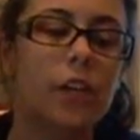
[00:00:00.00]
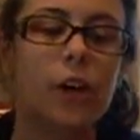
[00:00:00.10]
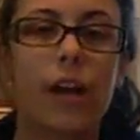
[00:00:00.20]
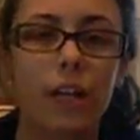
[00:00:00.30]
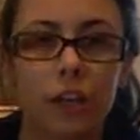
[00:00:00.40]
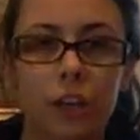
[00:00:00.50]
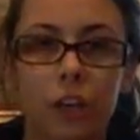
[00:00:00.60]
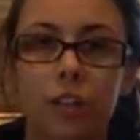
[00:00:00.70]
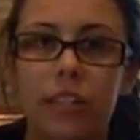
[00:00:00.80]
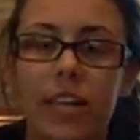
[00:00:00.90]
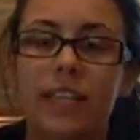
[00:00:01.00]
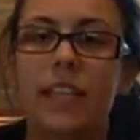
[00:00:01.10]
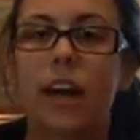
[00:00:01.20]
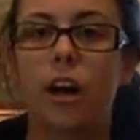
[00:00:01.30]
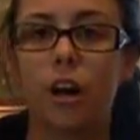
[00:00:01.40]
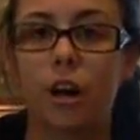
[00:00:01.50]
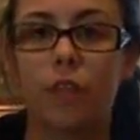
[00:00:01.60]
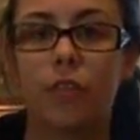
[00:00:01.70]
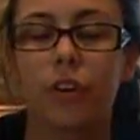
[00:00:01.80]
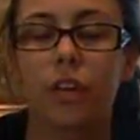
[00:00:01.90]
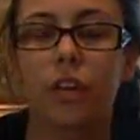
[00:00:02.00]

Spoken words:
your editor takes that off.